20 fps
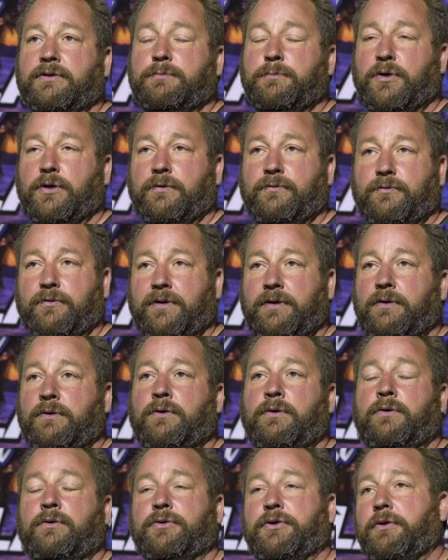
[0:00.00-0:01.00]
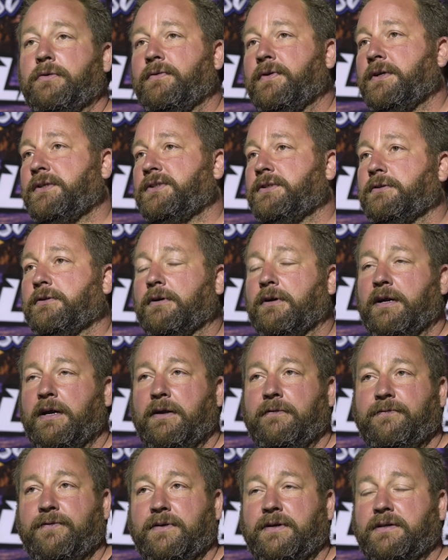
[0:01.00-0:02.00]
Murphy Oil, New Vision
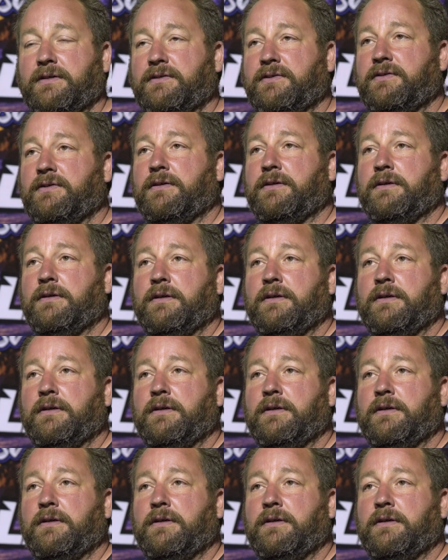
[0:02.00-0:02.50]
Graphics,